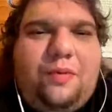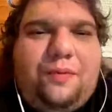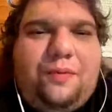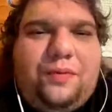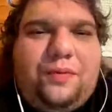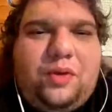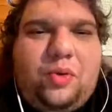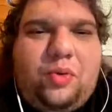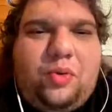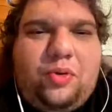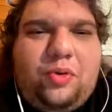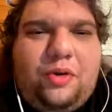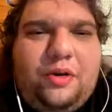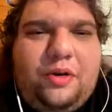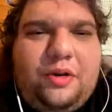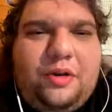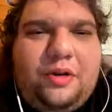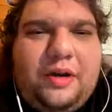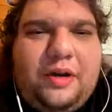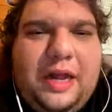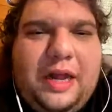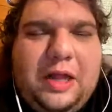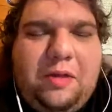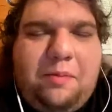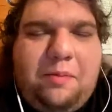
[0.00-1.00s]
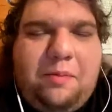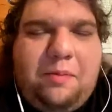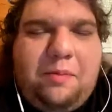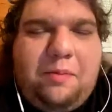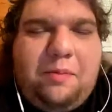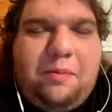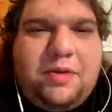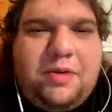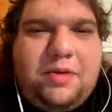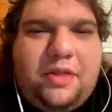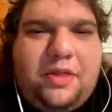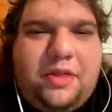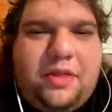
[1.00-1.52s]
Florida and
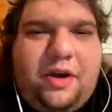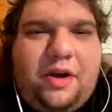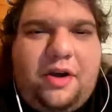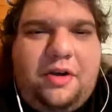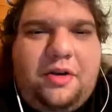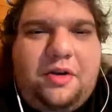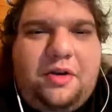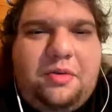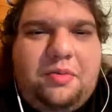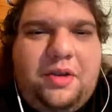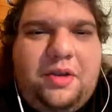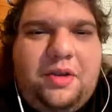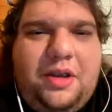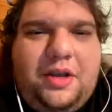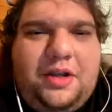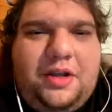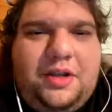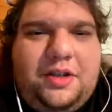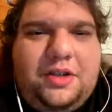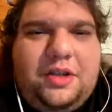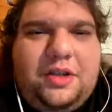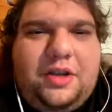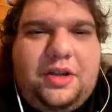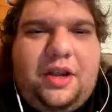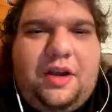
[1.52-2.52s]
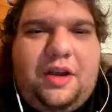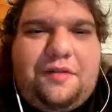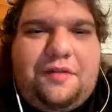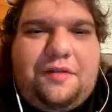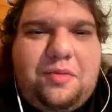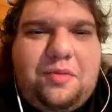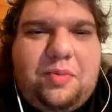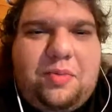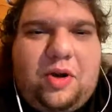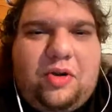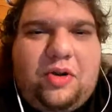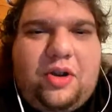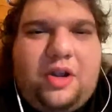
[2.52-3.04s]
Alabama in there, you got
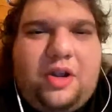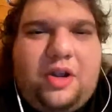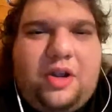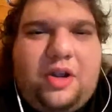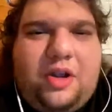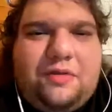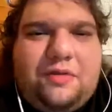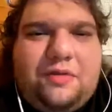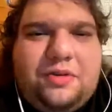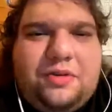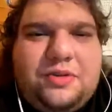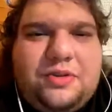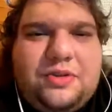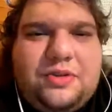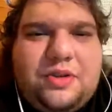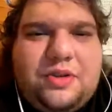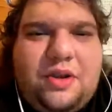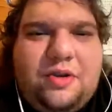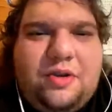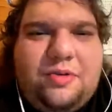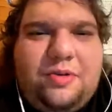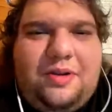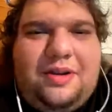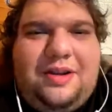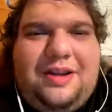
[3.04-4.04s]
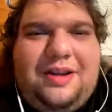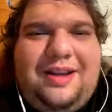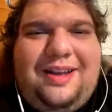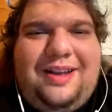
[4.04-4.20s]
football covered. So